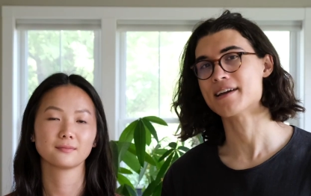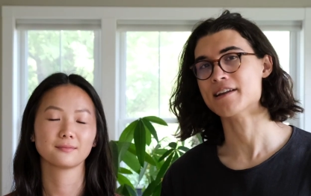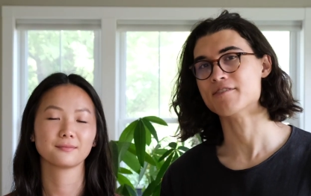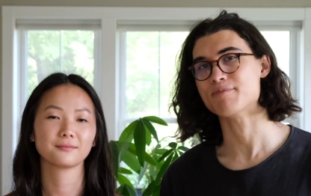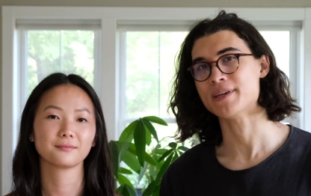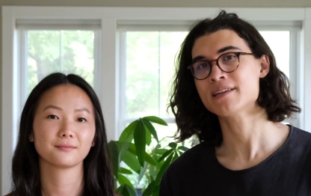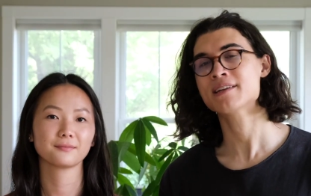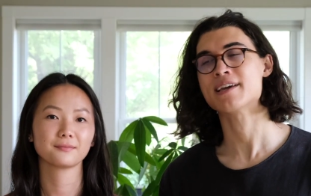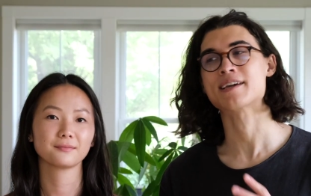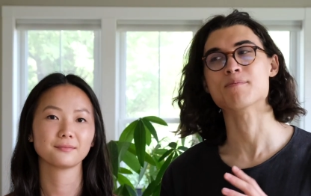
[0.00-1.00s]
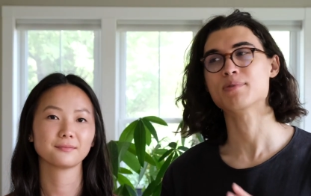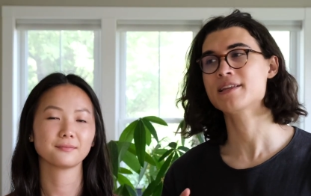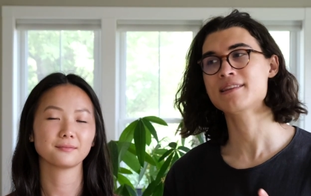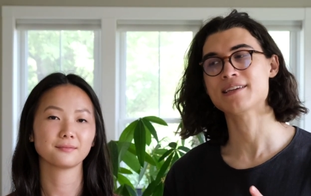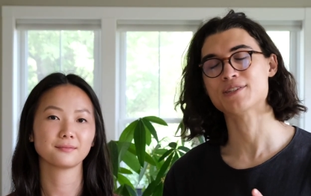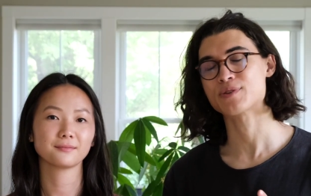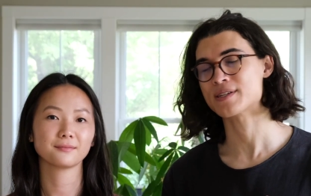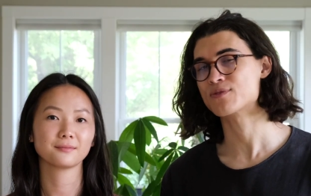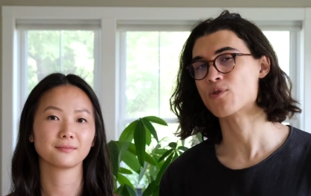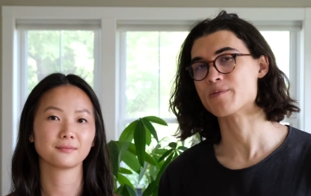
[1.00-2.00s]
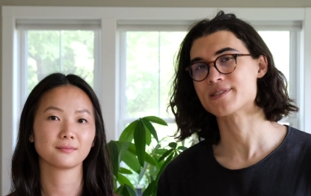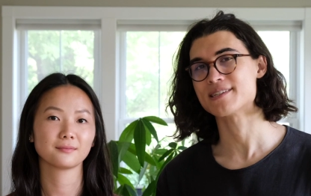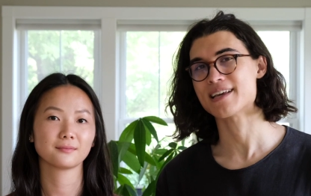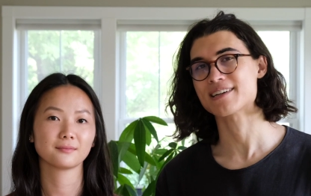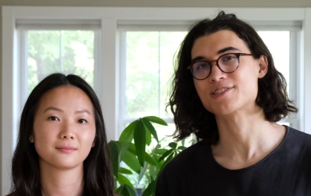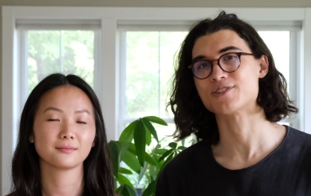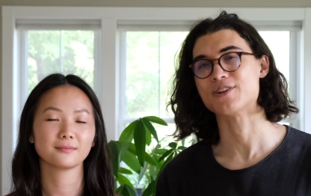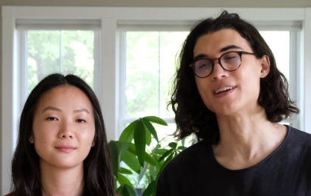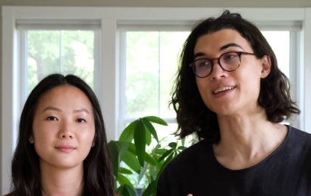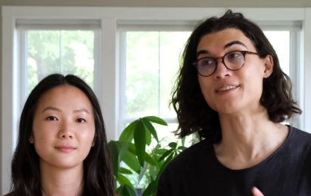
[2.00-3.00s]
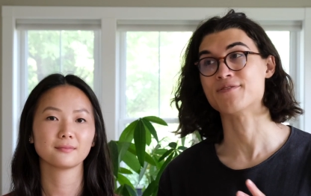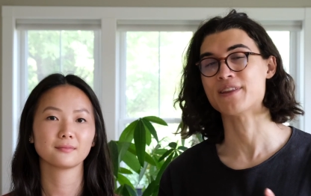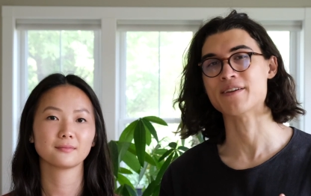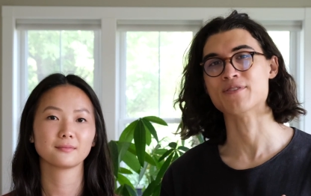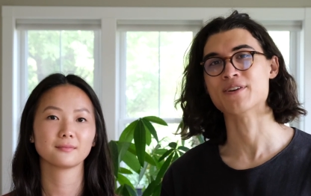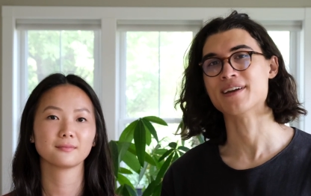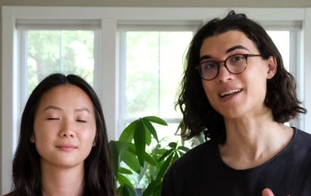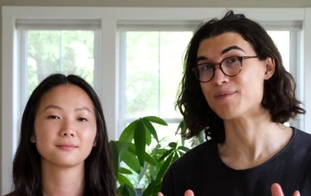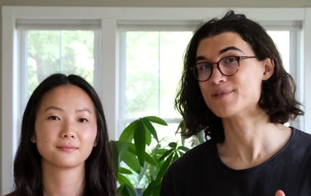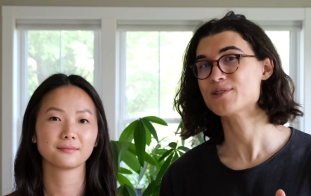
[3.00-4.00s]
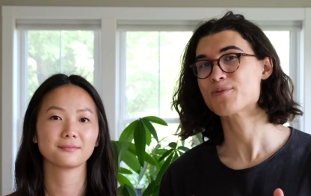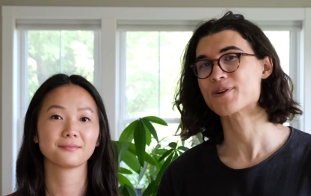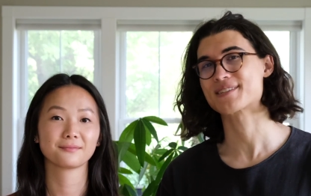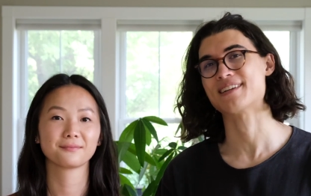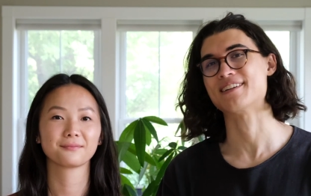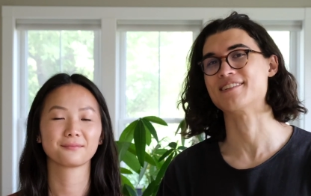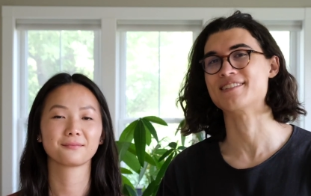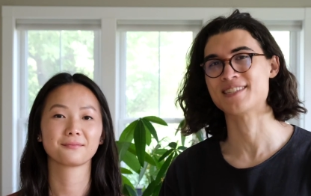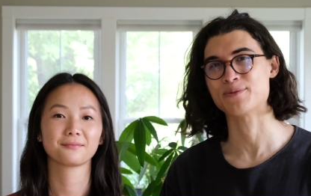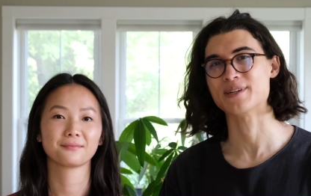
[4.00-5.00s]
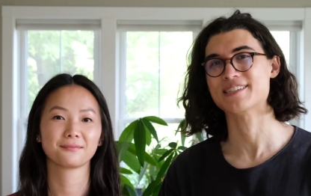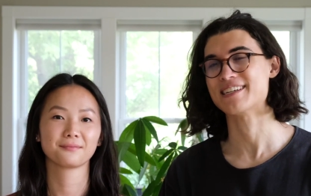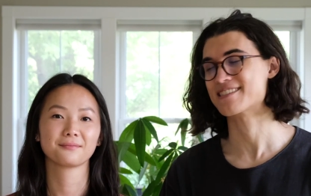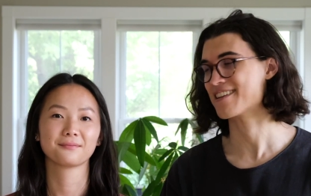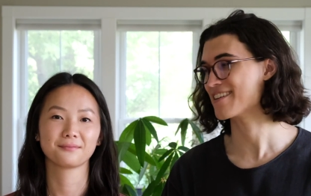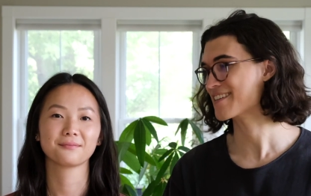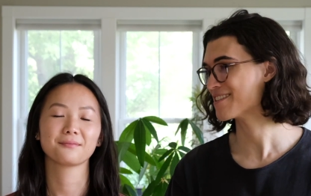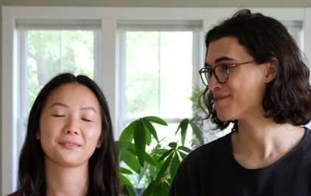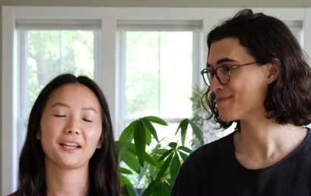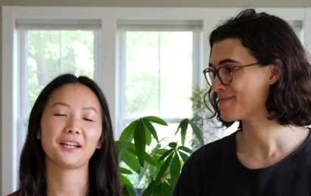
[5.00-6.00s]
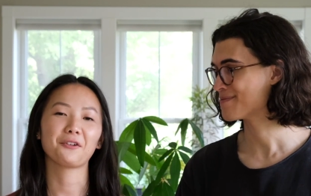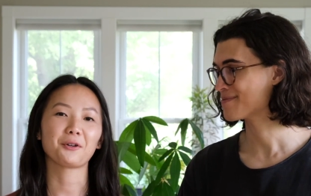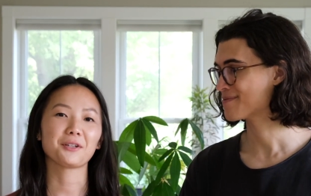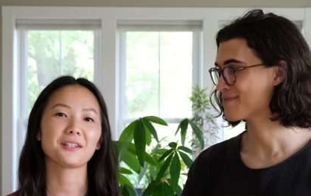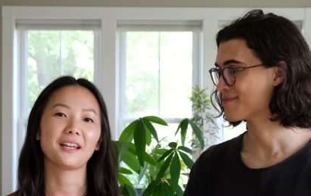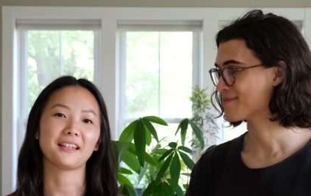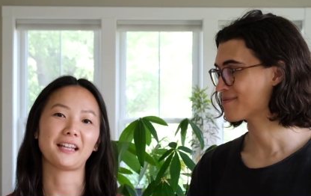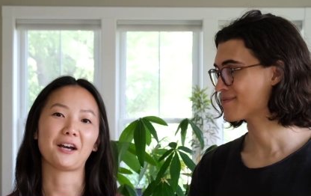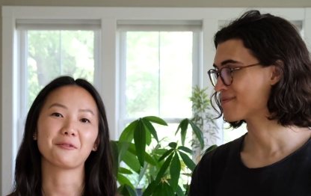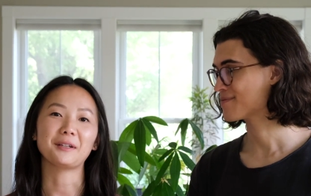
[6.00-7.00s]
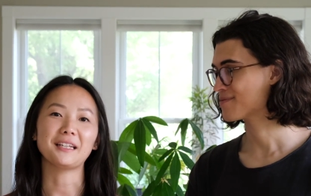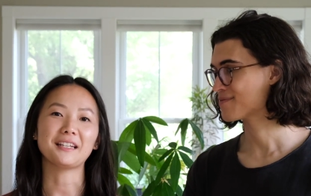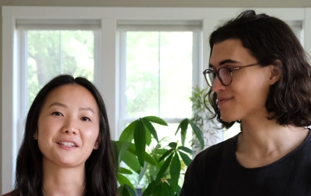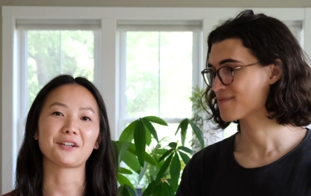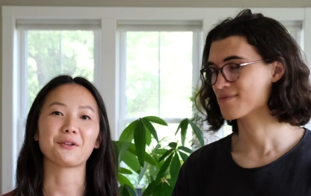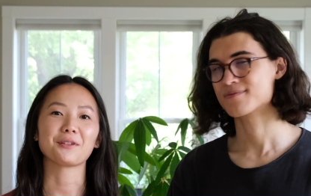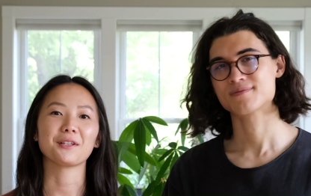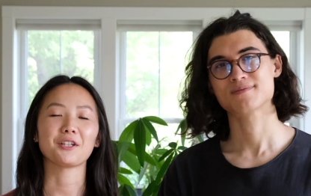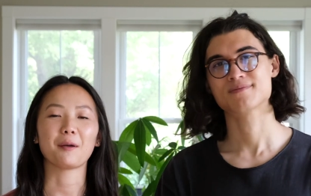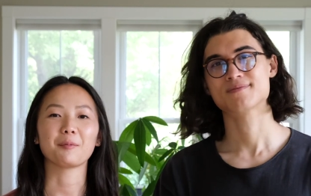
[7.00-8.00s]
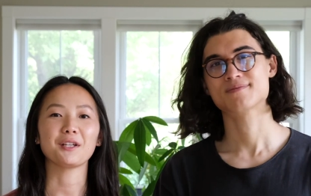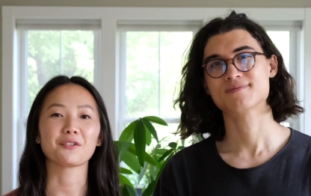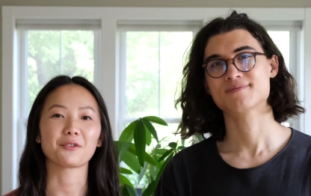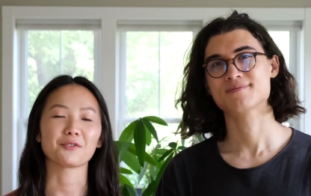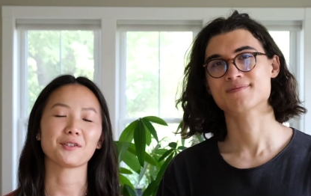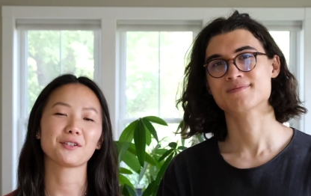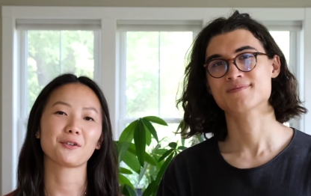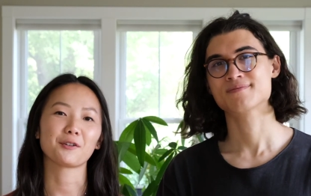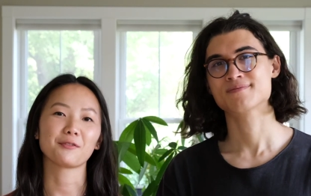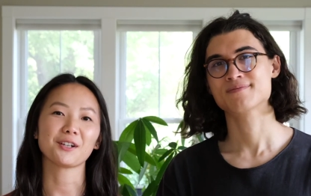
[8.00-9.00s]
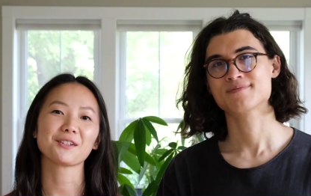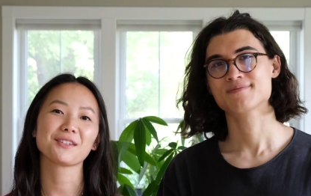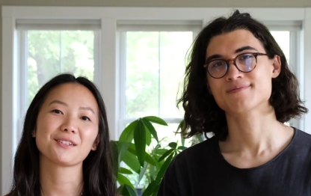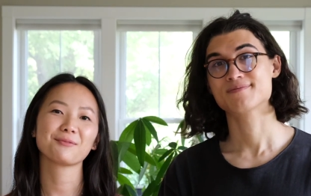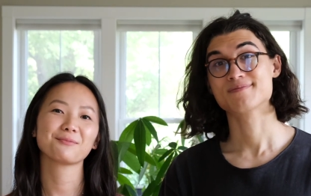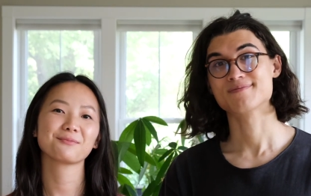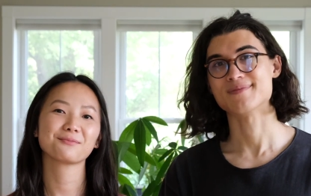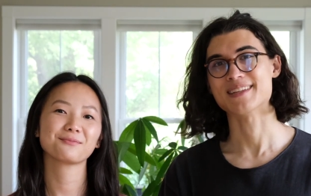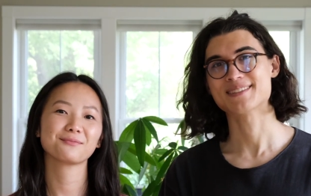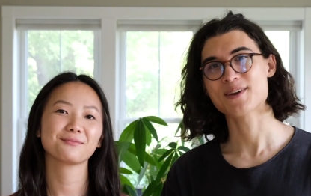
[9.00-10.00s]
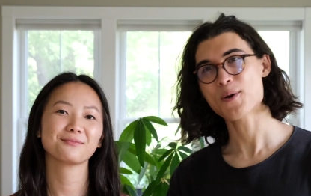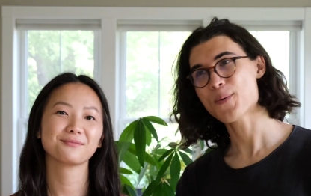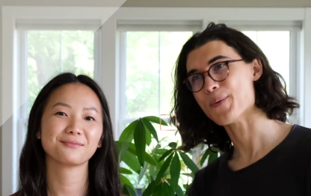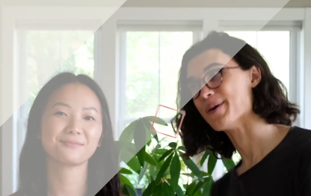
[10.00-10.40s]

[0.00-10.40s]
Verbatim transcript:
Speaker 1: kind of meat, it completely transforms the texture and the flavor, and I'm super excited to see what it tastes like.
Speaker 2: And in order to get that, we need to go to the Japanese grocery store first.
Speaker 1: Let's go!